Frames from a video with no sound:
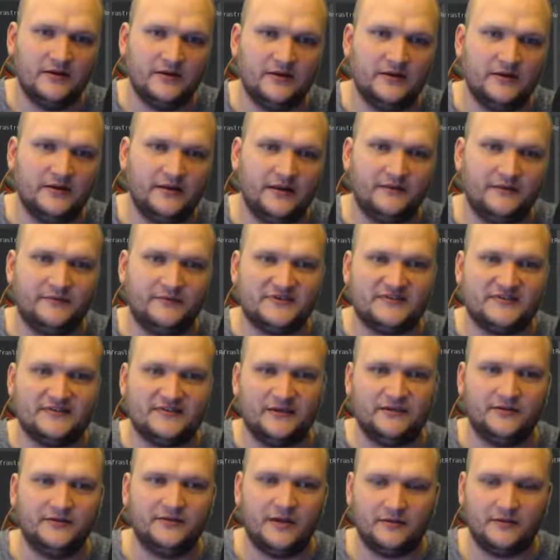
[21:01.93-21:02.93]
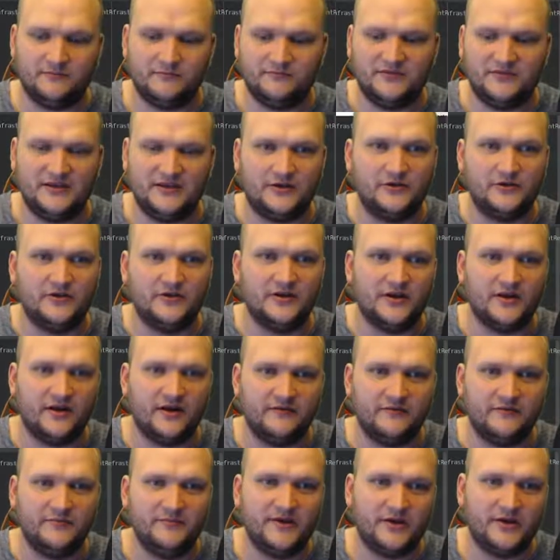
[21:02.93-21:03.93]
it will still not be good enough,
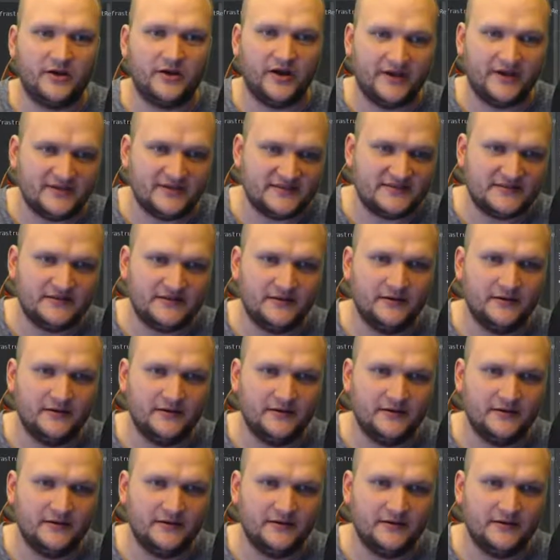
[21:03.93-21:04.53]
because